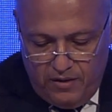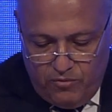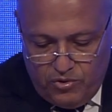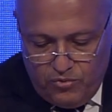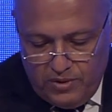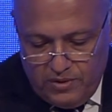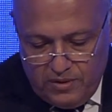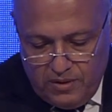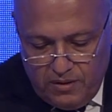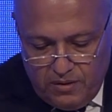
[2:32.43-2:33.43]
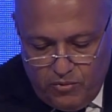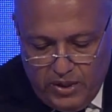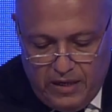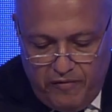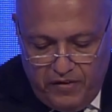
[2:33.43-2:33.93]
which was
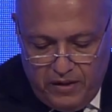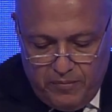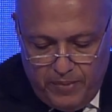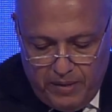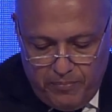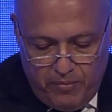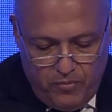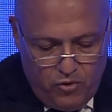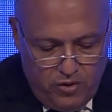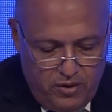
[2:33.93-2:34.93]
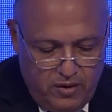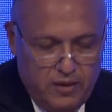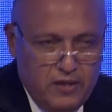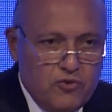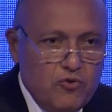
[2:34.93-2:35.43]
quickly filled by
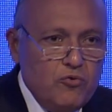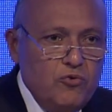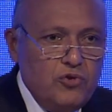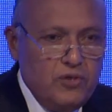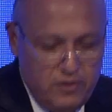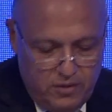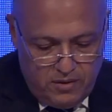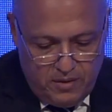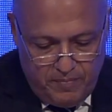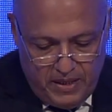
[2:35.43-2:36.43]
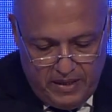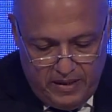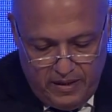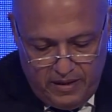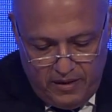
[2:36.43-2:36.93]
primordial institutions, by
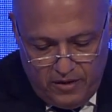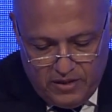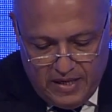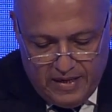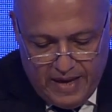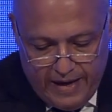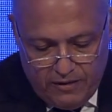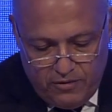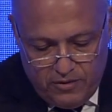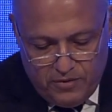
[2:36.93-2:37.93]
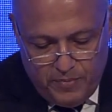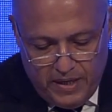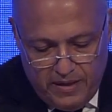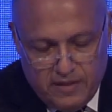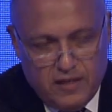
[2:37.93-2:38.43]
non-state actors,
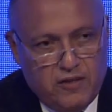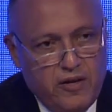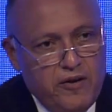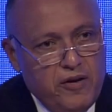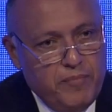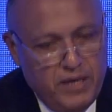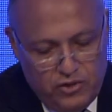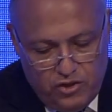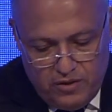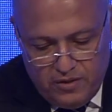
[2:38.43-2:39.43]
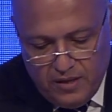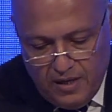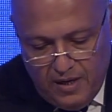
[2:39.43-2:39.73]
by sectarian militias,